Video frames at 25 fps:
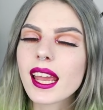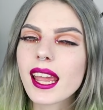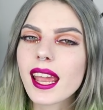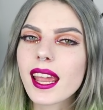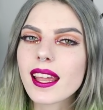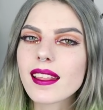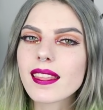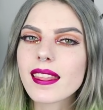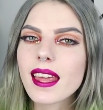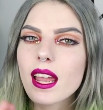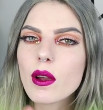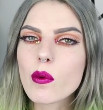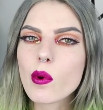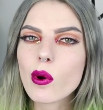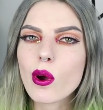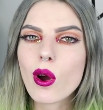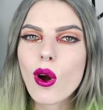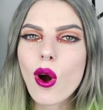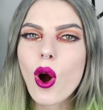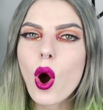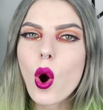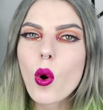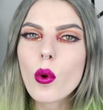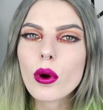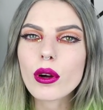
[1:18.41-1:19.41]
and they were
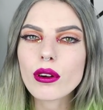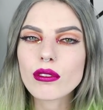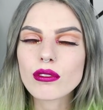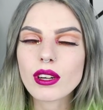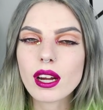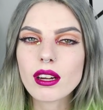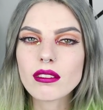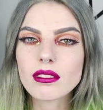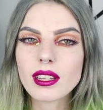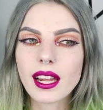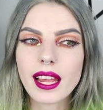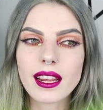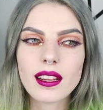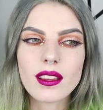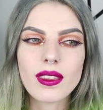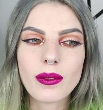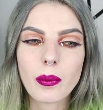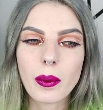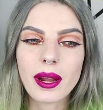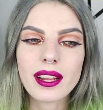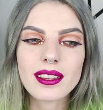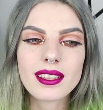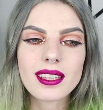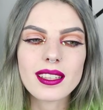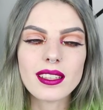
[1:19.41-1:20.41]
all around like
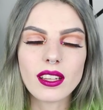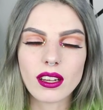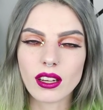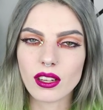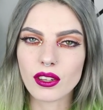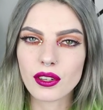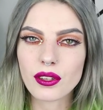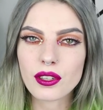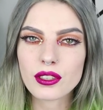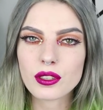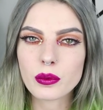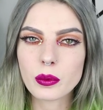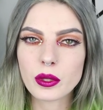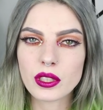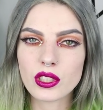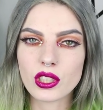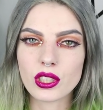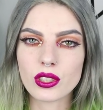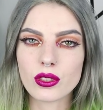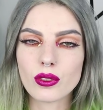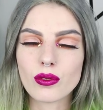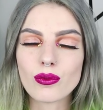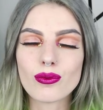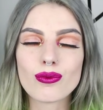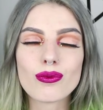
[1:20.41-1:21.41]
$20, which
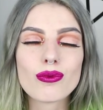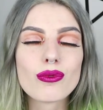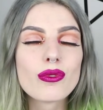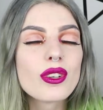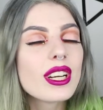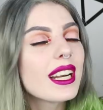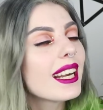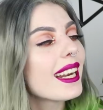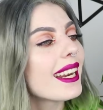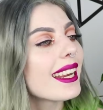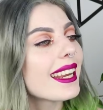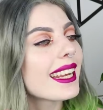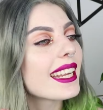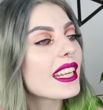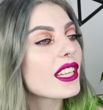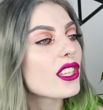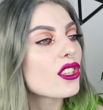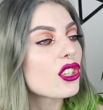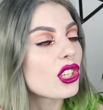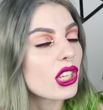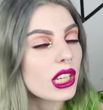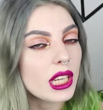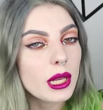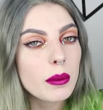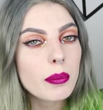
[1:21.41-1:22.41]
is really
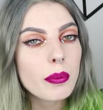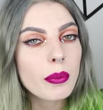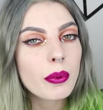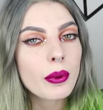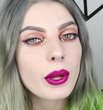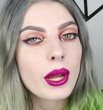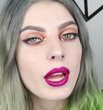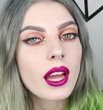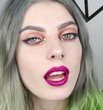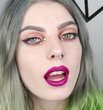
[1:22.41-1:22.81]
cheap.